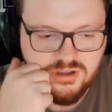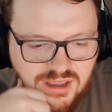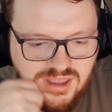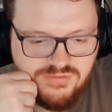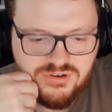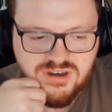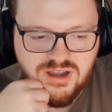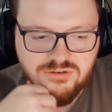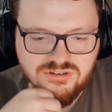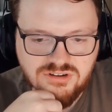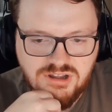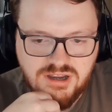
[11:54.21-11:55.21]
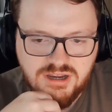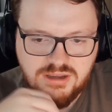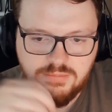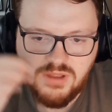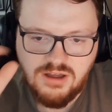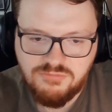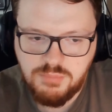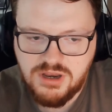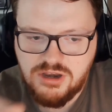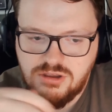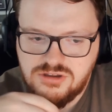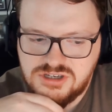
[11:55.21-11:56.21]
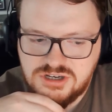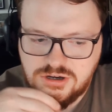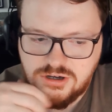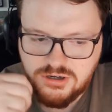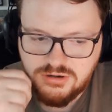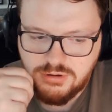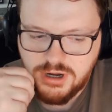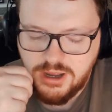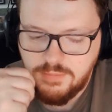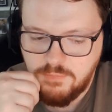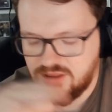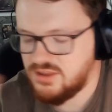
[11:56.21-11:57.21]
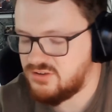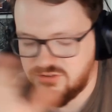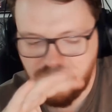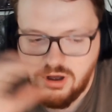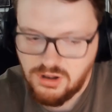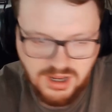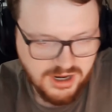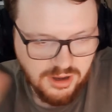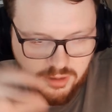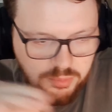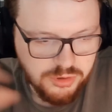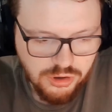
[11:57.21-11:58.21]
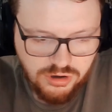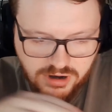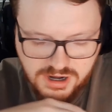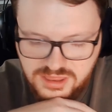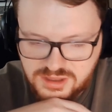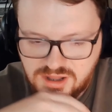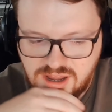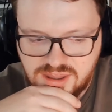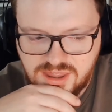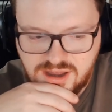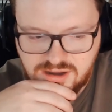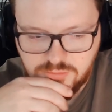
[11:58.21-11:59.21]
even down to like I've been using your this is not like a plug or anything like that.